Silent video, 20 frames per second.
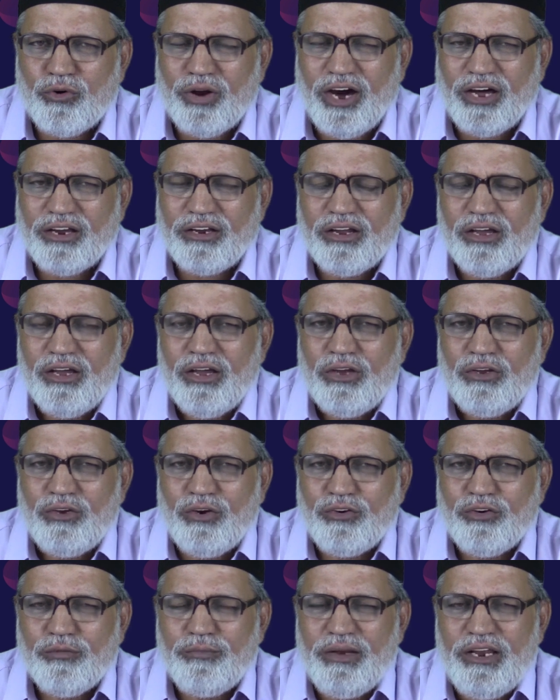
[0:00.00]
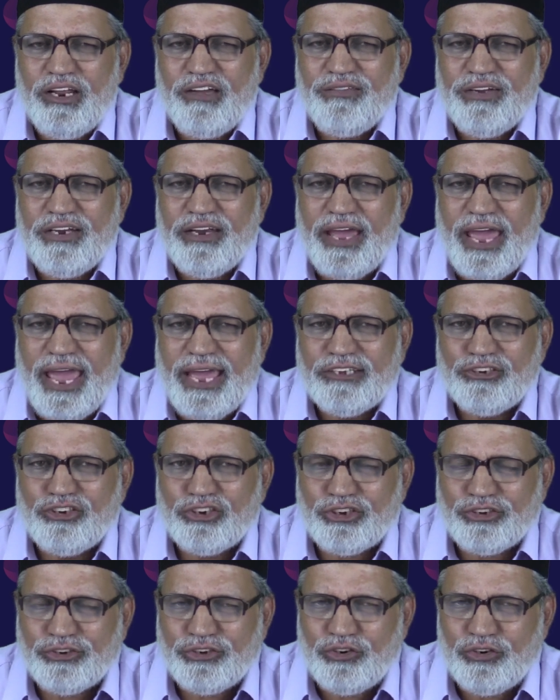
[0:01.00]
Quran. You have to believe in
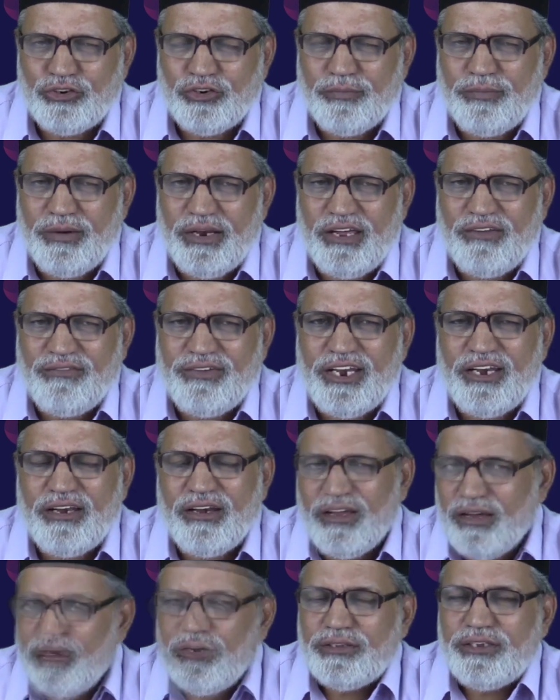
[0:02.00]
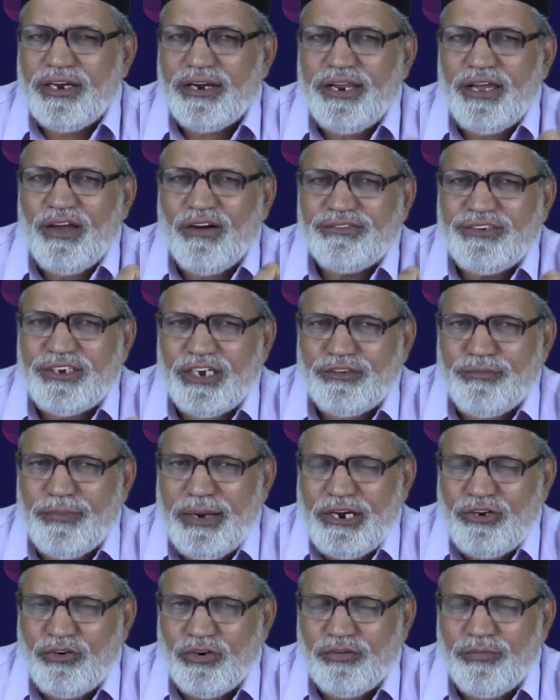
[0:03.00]
angels, you have to believe in the day of
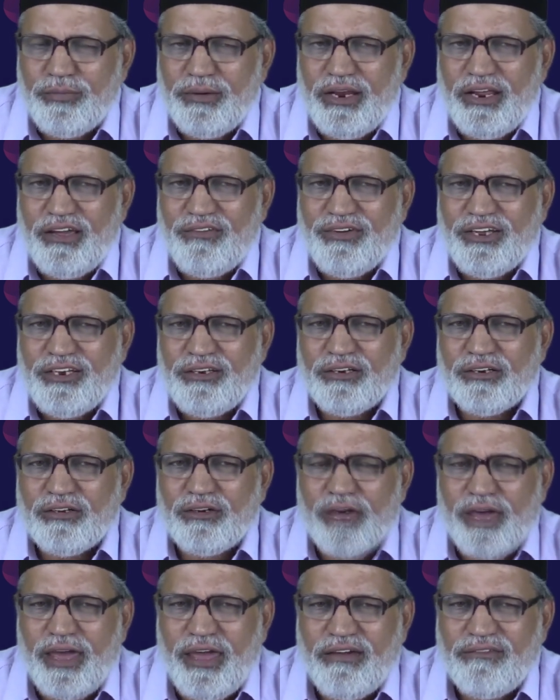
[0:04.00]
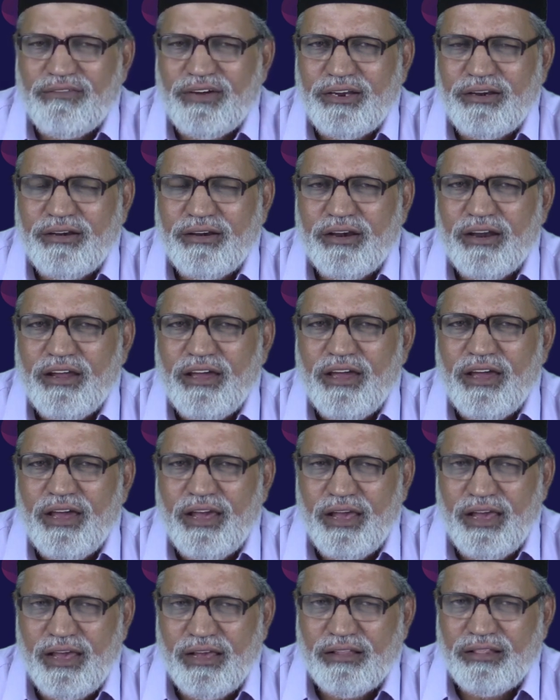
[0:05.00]
judgment, you have to believe in heaven,
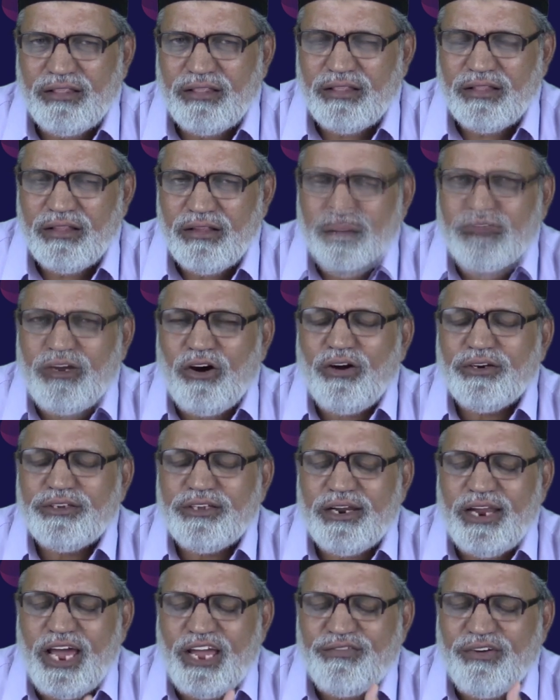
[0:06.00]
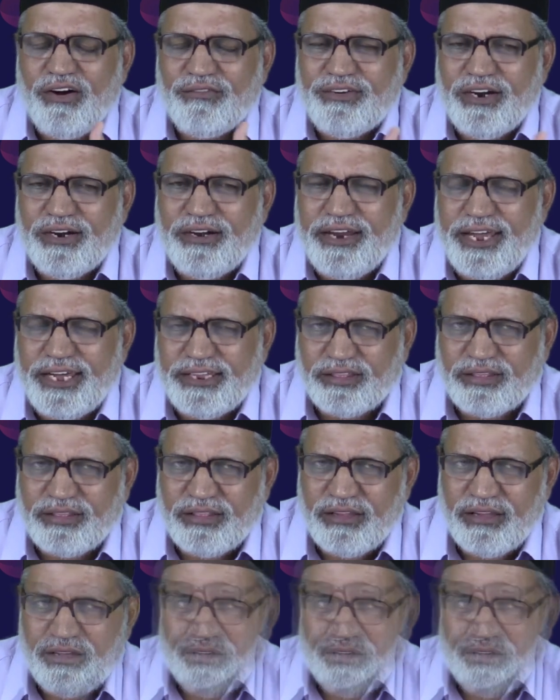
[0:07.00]
hell, or the life after death.